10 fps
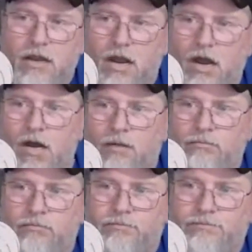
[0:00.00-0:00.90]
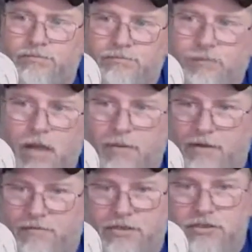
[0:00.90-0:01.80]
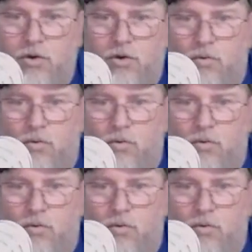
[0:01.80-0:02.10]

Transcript: If you just don't